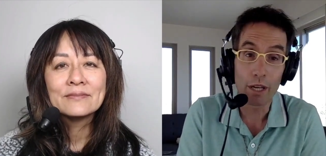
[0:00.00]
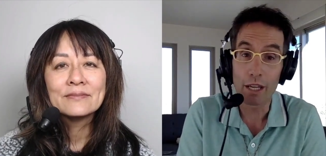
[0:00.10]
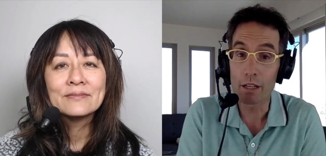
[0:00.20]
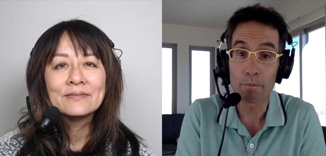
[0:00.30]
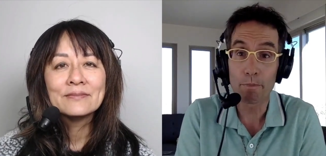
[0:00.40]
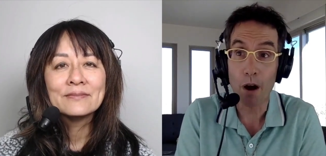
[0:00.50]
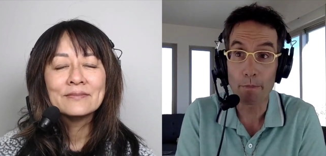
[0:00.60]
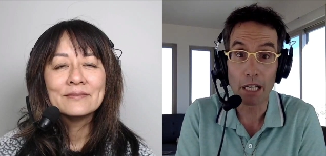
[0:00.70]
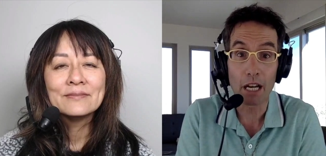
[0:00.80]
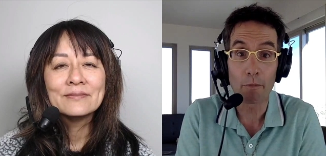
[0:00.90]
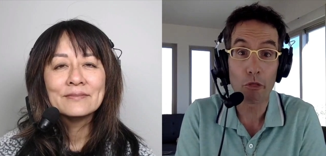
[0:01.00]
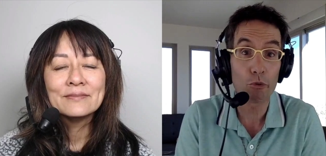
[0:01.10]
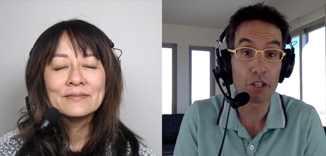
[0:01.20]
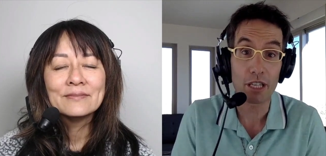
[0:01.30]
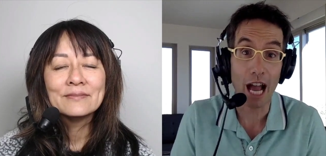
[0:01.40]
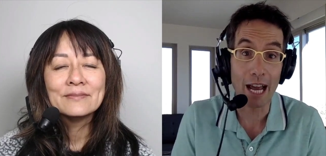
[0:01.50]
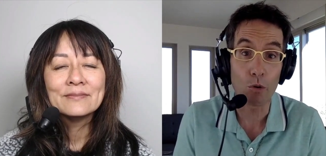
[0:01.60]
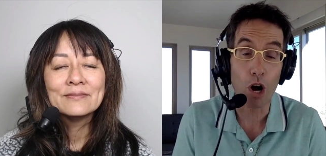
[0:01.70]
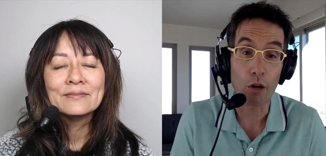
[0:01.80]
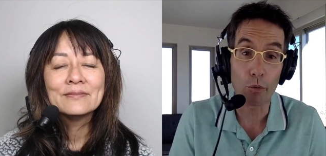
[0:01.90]
Speaker 1: weed popping up through the
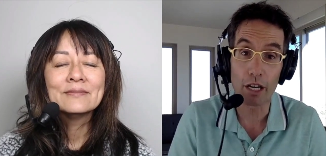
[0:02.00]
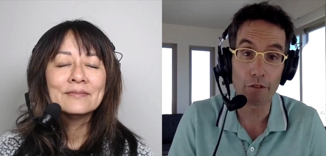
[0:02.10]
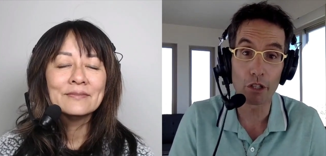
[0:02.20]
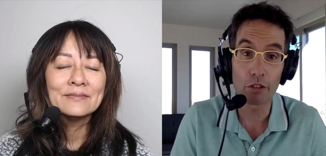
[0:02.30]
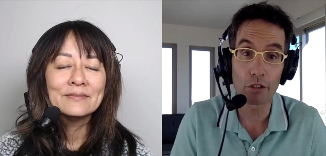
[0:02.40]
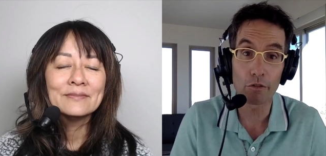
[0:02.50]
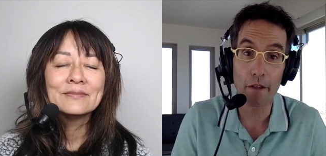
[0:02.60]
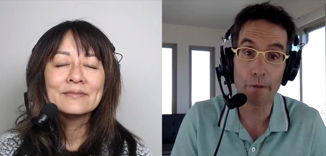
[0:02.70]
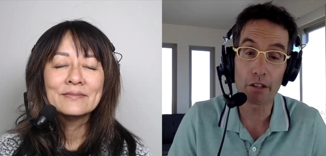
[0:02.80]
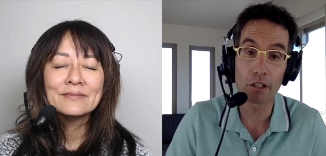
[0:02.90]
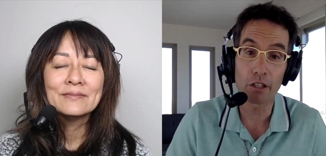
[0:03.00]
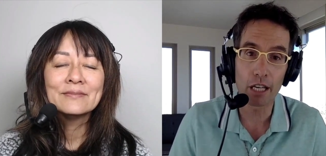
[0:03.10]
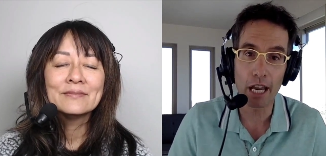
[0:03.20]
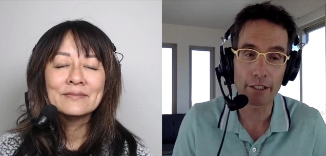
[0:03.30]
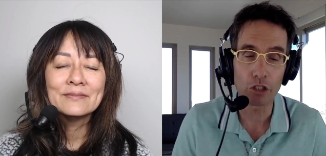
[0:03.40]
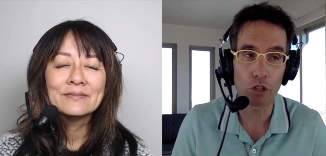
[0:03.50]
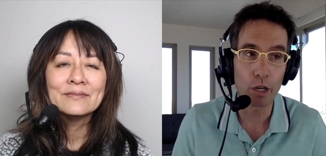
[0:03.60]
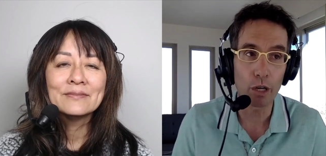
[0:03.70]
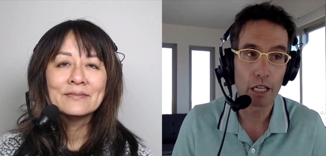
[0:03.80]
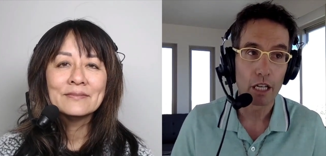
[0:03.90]
sidewalk, whatever you've got there, you connect
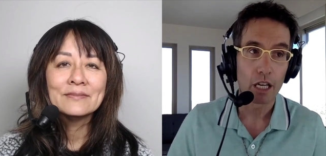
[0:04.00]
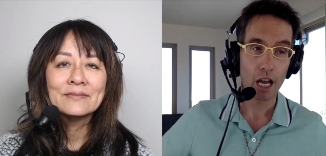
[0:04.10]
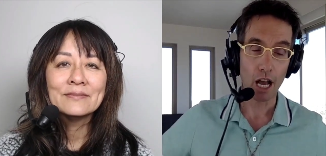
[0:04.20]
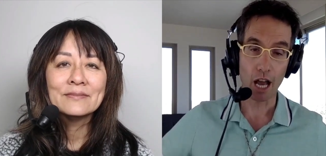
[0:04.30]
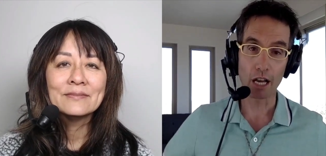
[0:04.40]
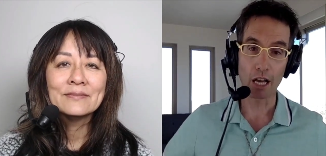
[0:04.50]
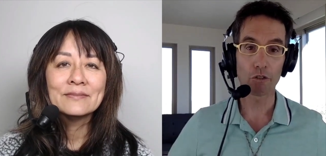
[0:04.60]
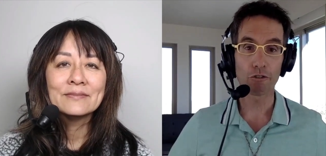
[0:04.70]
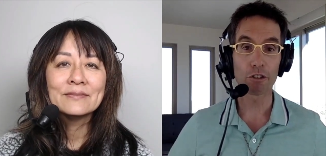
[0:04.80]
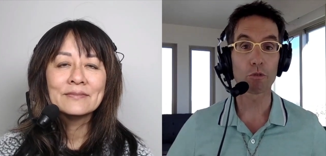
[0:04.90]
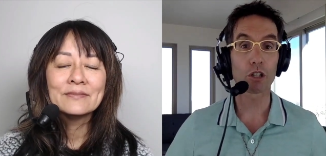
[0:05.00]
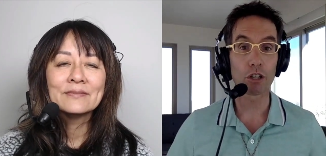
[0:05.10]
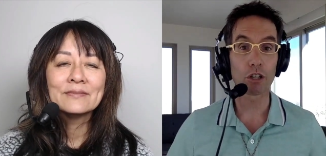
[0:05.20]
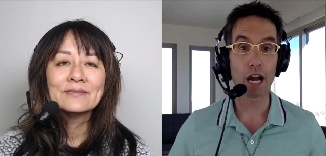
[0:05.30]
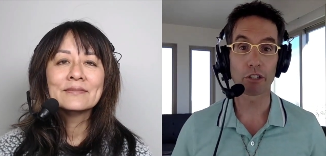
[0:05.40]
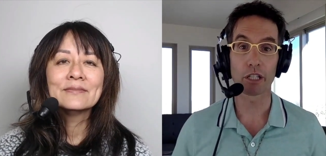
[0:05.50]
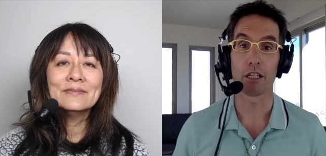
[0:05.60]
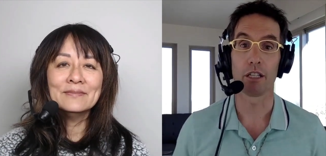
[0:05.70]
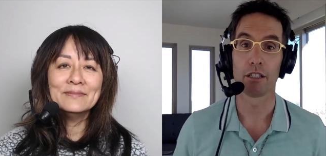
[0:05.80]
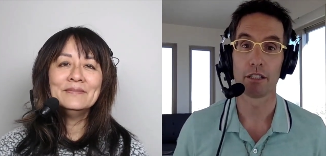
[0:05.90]
to it and you feel more grounded.
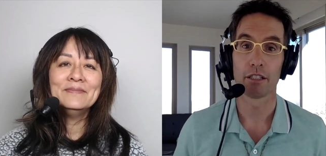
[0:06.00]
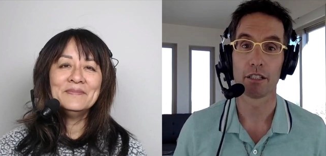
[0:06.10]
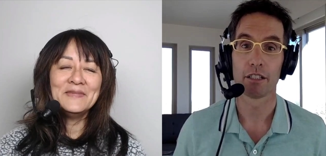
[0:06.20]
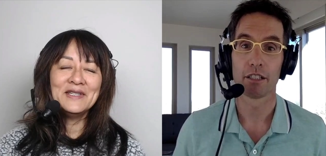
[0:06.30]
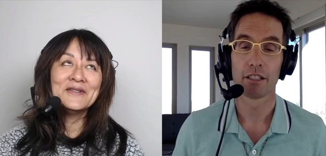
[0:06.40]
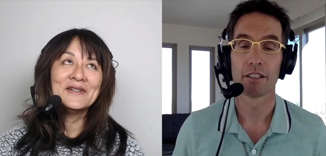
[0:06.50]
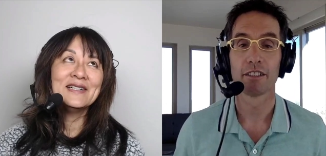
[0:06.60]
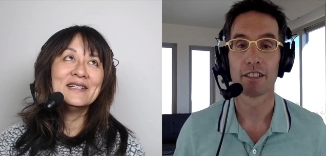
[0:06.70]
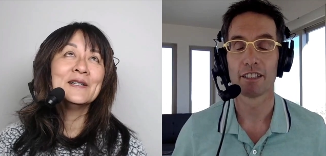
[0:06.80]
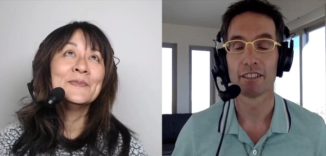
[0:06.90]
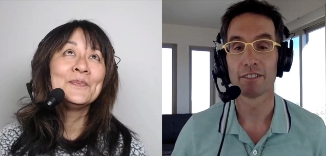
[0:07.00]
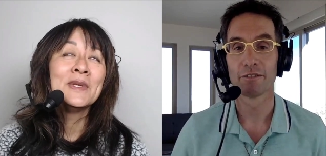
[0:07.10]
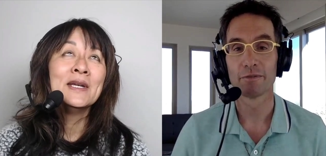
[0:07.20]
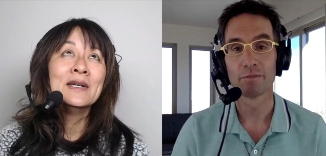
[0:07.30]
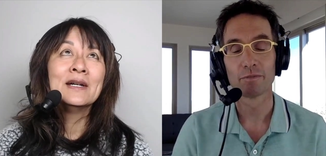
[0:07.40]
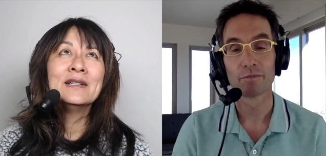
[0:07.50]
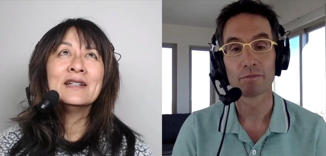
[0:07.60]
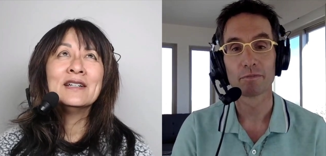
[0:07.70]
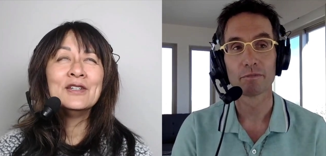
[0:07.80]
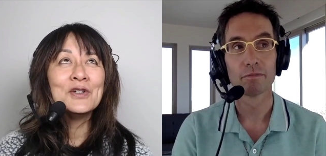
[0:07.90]
Speaker 2: Mm, you know, I, um, I,
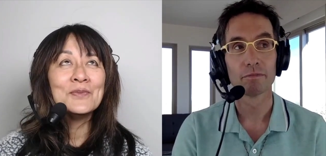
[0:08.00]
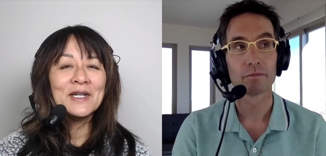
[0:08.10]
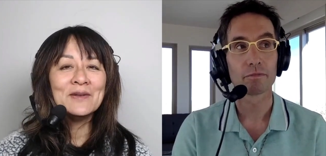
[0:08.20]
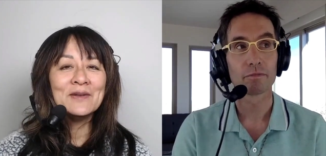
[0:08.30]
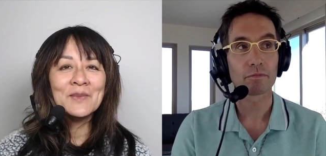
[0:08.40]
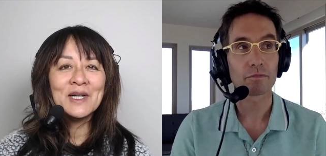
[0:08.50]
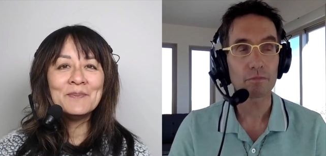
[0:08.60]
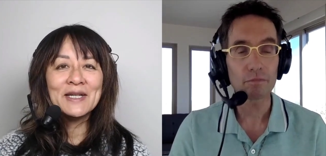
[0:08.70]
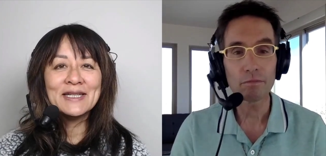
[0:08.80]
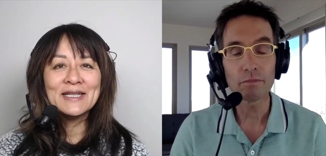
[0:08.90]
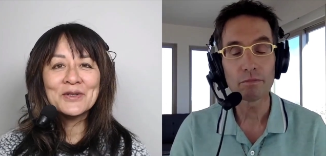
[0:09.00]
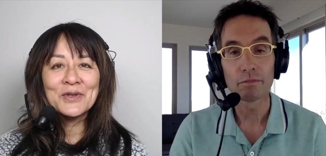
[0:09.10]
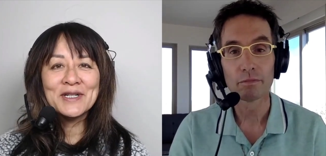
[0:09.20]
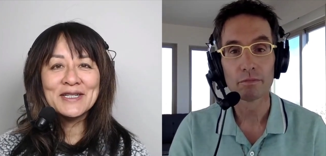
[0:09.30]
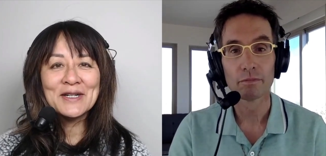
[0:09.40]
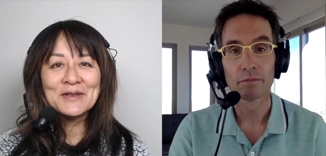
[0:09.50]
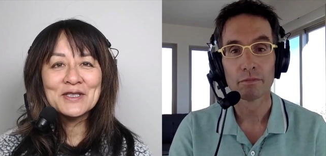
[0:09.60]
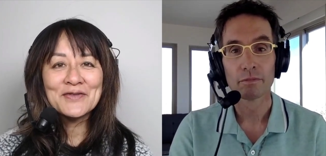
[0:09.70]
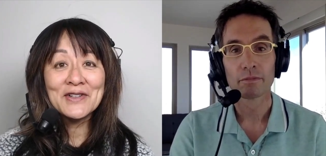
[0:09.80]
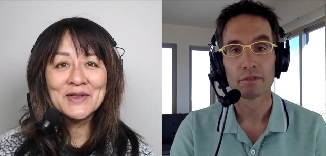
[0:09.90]
uh, you know, my my big kick right now
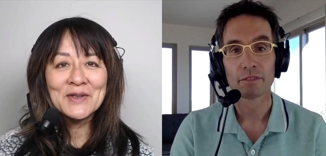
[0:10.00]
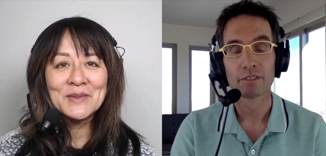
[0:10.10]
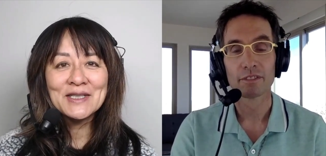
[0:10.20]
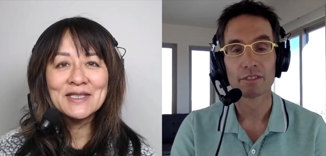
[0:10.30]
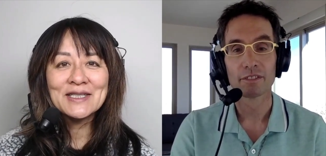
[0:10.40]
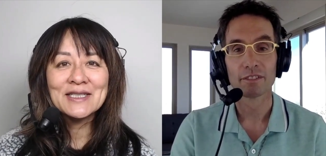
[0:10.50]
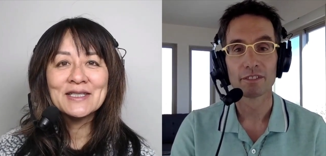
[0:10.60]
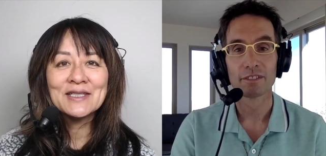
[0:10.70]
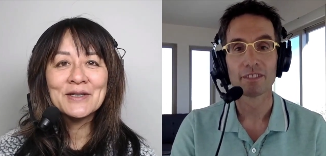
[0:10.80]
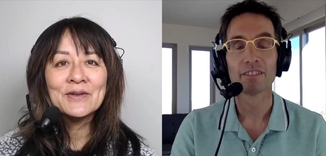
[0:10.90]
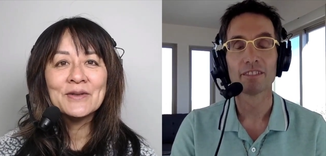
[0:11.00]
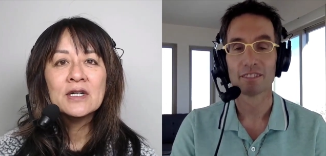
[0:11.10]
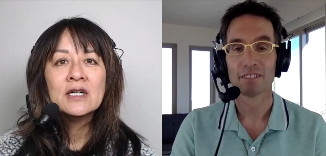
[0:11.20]
is Five Elements, and so